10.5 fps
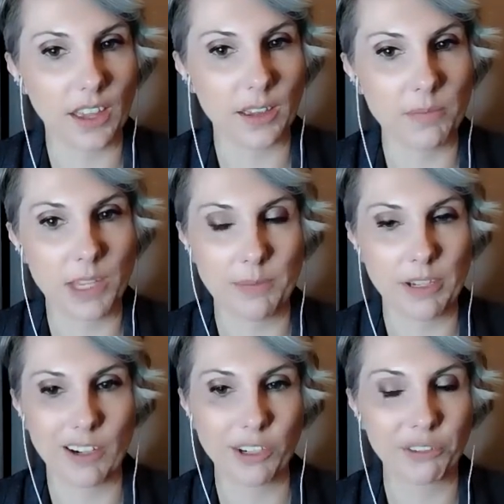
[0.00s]
that
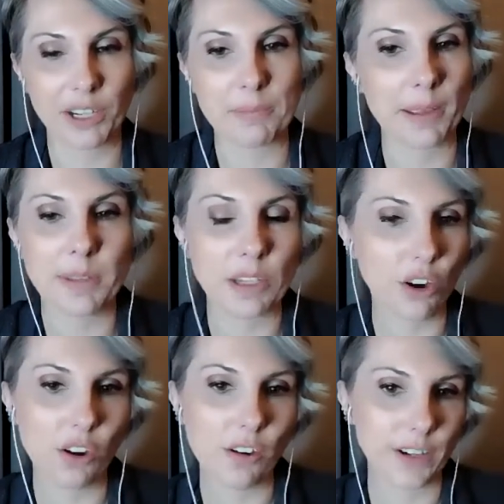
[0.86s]
maybe our career might be
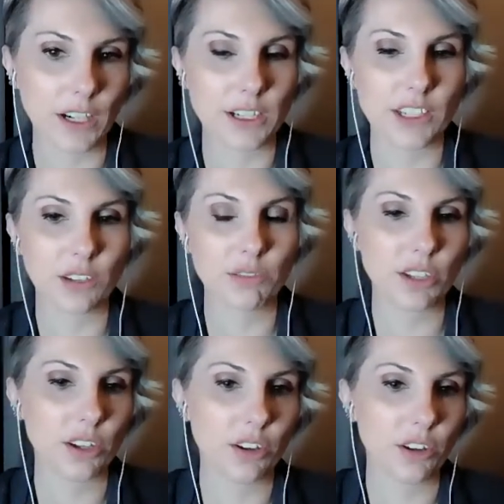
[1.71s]
over due
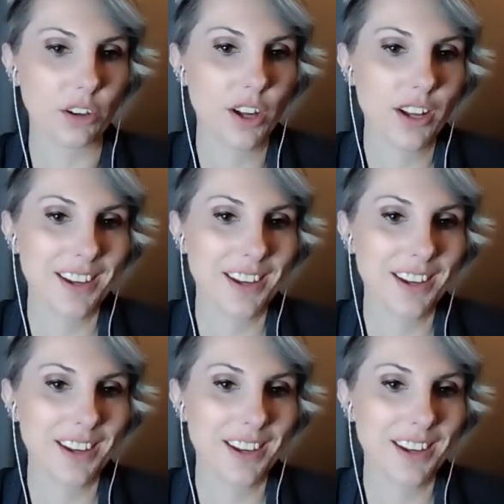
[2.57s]
to